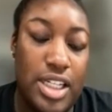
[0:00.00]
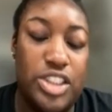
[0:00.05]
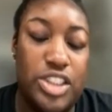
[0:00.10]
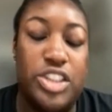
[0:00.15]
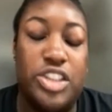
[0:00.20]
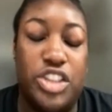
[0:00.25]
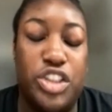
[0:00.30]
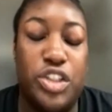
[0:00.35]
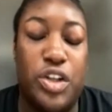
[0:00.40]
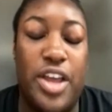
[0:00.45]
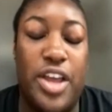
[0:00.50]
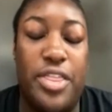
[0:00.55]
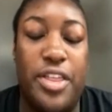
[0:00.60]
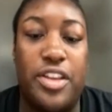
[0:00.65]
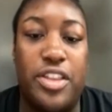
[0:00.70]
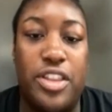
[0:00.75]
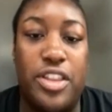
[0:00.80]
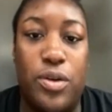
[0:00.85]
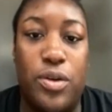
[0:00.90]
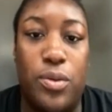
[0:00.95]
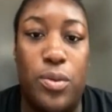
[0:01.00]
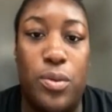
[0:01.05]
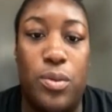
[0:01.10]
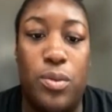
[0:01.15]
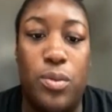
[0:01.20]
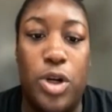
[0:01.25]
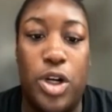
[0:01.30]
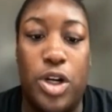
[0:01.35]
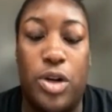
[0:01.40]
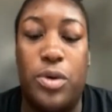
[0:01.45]
so I think the
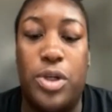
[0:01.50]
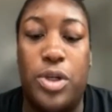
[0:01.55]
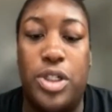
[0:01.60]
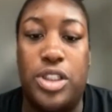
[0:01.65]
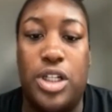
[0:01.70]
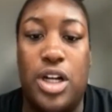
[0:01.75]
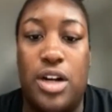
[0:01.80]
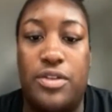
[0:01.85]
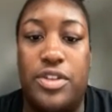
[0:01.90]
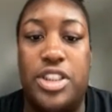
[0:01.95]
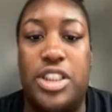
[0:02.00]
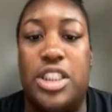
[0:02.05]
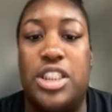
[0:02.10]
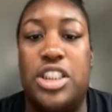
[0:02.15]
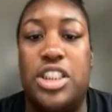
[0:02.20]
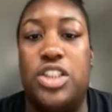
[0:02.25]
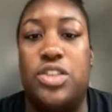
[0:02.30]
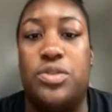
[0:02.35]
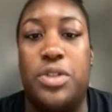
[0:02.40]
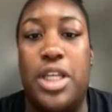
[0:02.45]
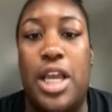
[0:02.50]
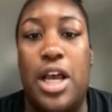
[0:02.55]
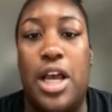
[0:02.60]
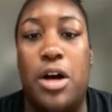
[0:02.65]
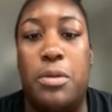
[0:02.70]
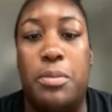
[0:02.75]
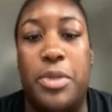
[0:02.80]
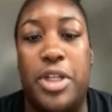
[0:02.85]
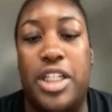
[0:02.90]
one-on-one conversations really help,